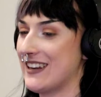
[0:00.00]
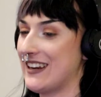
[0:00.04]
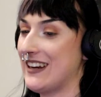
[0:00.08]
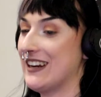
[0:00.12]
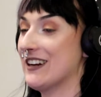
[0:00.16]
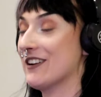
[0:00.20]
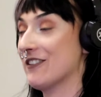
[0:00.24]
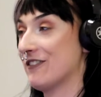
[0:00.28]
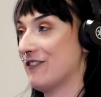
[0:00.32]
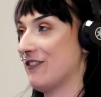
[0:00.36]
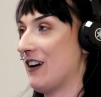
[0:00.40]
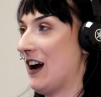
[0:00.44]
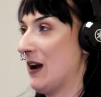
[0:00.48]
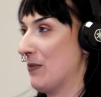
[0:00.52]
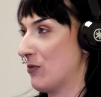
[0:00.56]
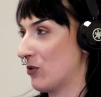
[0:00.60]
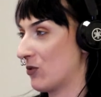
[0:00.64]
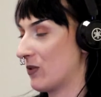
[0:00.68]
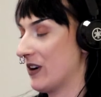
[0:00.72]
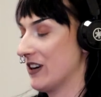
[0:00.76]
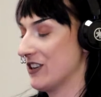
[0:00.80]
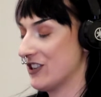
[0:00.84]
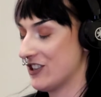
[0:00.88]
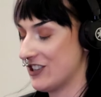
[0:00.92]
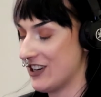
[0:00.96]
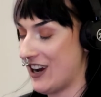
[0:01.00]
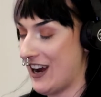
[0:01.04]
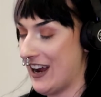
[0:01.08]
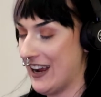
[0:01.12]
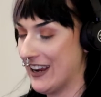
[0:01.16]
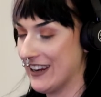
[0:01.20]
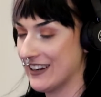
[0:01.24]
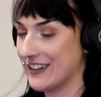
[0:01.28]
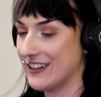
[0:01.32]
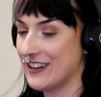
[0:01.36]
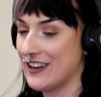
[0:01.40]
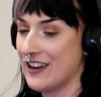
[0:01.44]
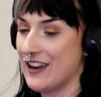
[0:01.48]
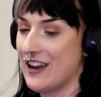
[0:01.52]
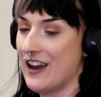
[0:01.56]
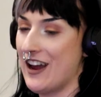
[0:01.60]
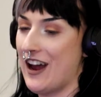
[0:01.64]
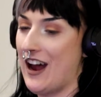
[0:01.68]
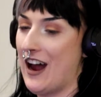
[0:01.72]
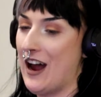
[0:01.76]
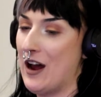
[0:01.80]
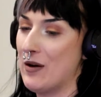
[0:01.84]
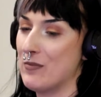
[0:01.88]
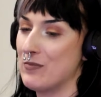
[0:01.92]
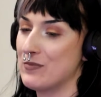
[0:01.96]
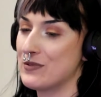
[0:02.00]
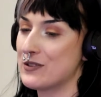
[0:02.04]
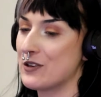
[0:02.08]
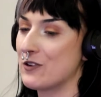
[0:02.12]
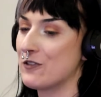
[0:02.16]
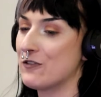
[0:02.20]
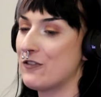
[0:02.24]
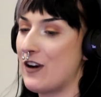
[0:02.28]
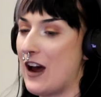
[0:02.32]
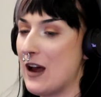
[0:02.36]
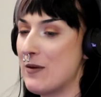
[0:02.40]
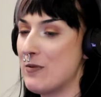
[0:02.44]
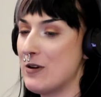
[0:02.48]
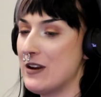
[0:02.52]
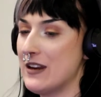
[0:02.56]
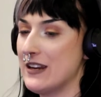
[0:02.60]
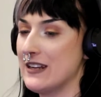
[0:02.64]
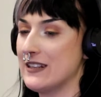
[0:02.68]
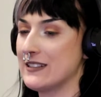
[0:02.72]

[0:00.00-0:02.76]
to eat a fiber-rich diet. So fiber